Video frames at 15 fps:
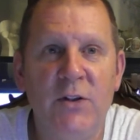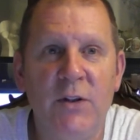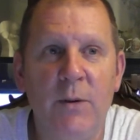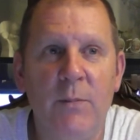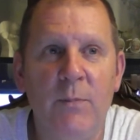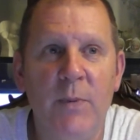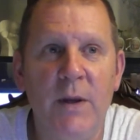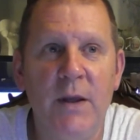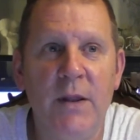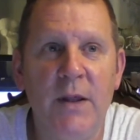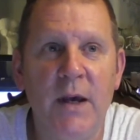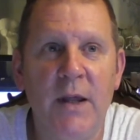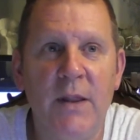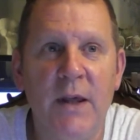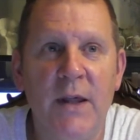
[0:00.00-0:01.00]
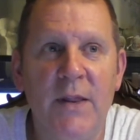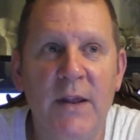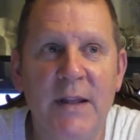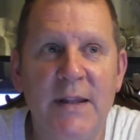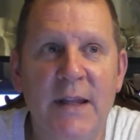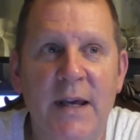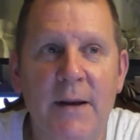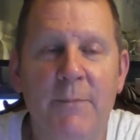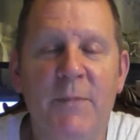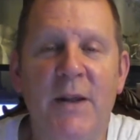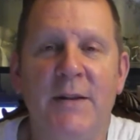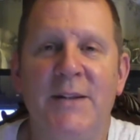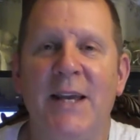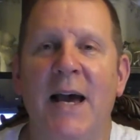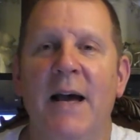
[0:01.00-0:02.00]
to be the the the the, the,
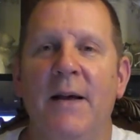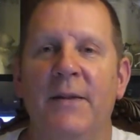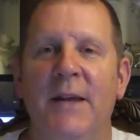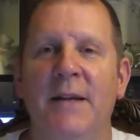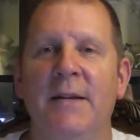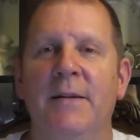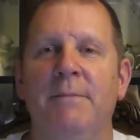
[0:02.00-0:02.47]
the,